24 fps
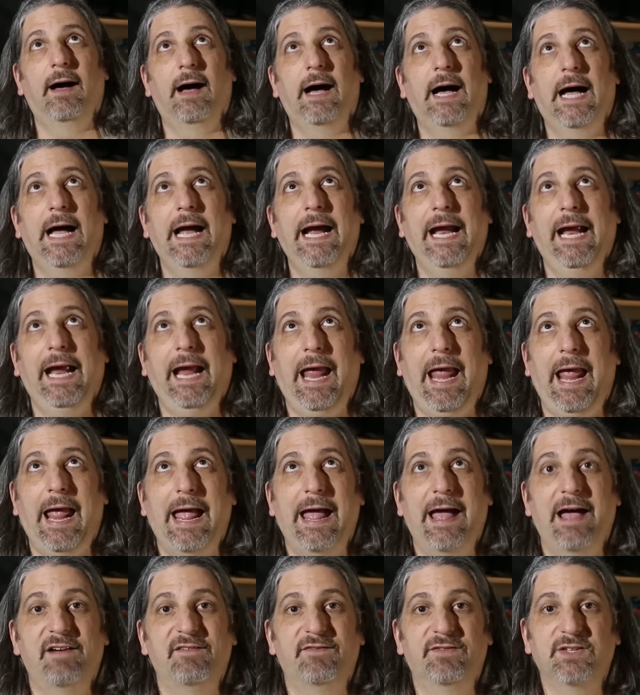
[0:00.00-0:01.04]
I
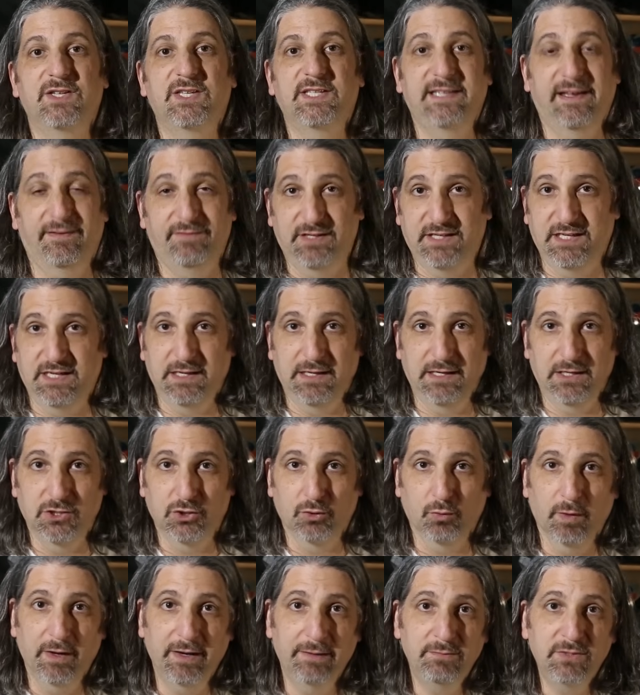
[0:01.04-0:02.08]
have
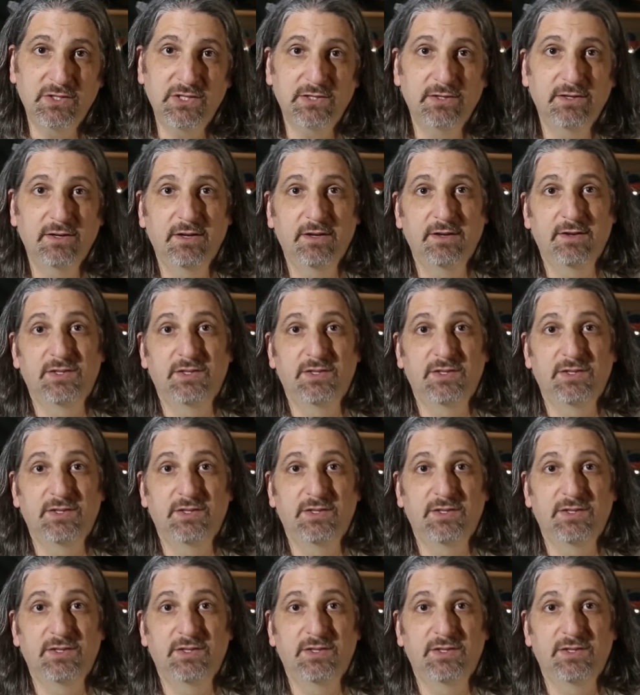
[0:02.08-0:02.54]
17-inch rims,